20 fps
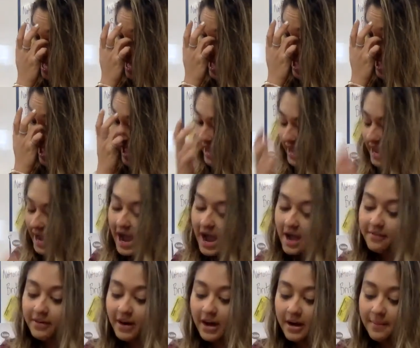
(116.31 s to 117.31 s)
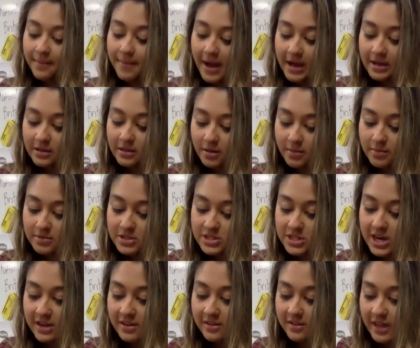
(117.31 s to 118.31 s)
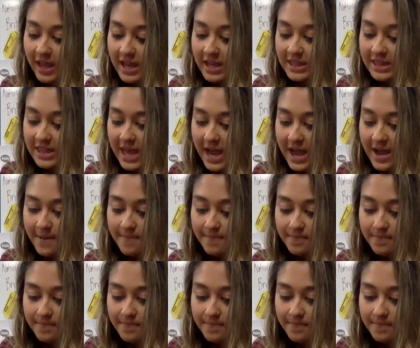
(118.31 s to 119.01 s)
Hey, I've got a bathrobe just like that.